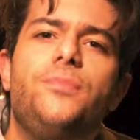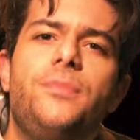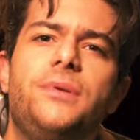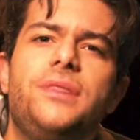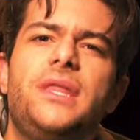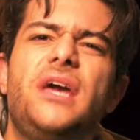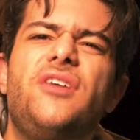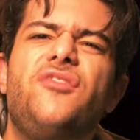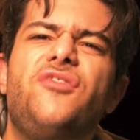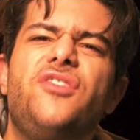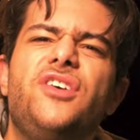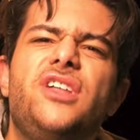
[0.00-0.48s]
but
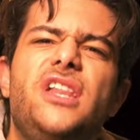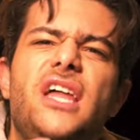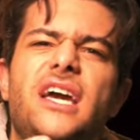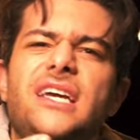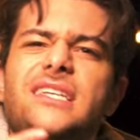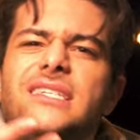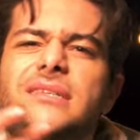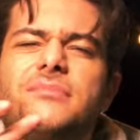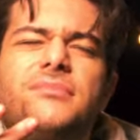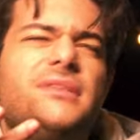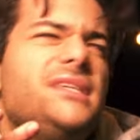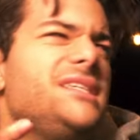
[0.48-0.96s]
they feel like
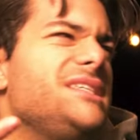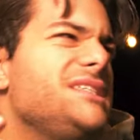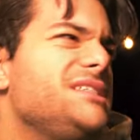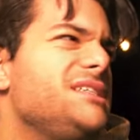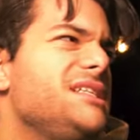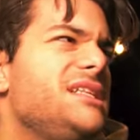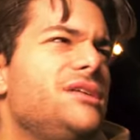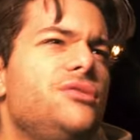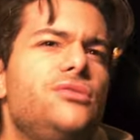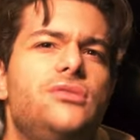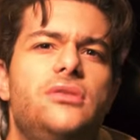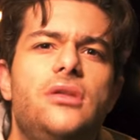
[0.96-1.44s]
something just a
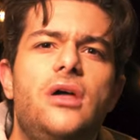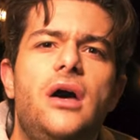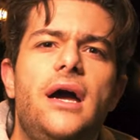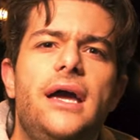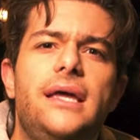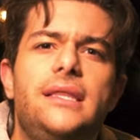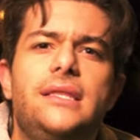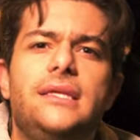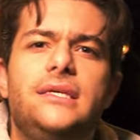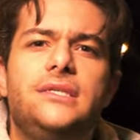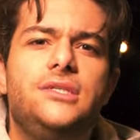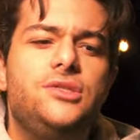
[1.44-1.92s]
little
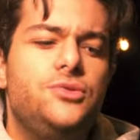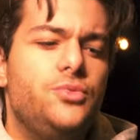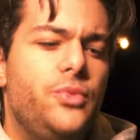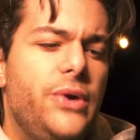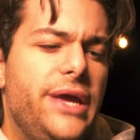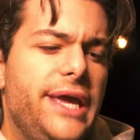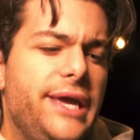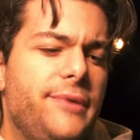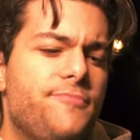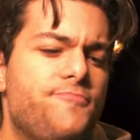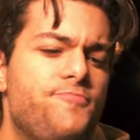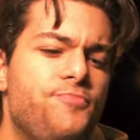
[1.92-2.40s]
lightly
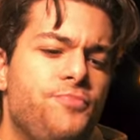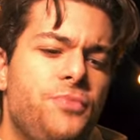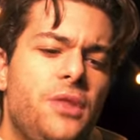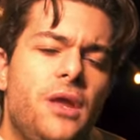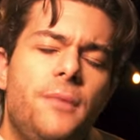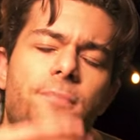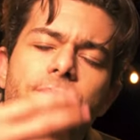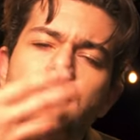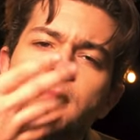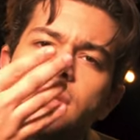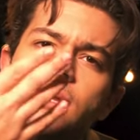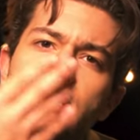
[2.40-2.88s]
sweet.
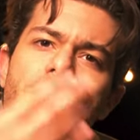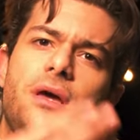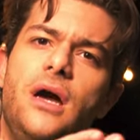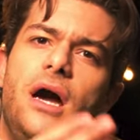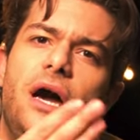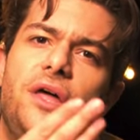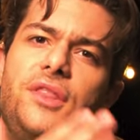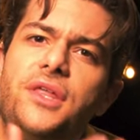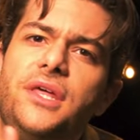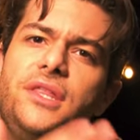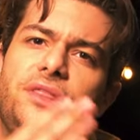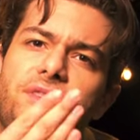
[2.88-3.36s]

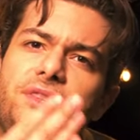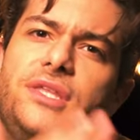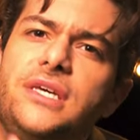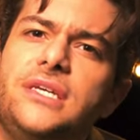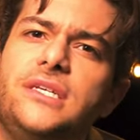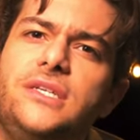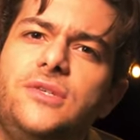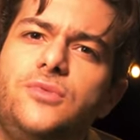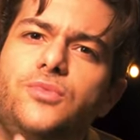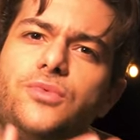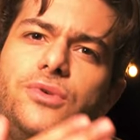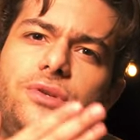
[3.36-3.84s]
I think
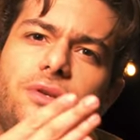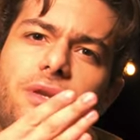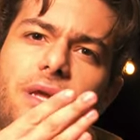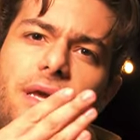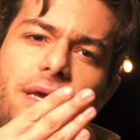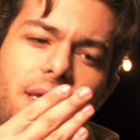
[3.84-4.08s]
this would